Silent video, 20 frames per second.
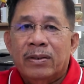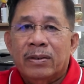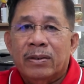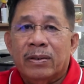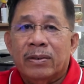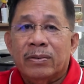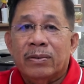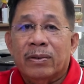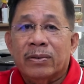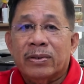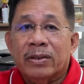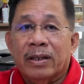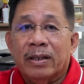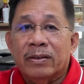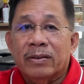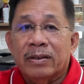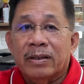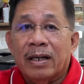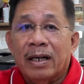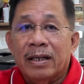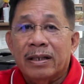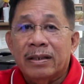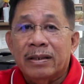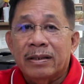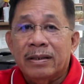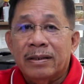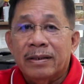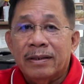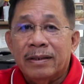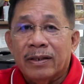Those are
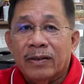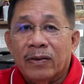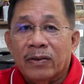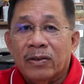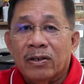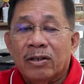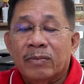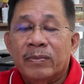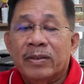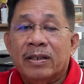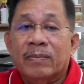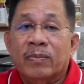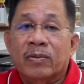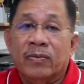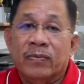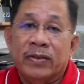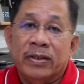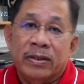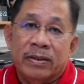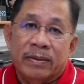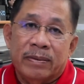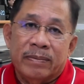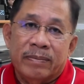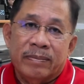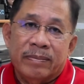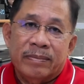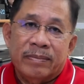non-economic provisions.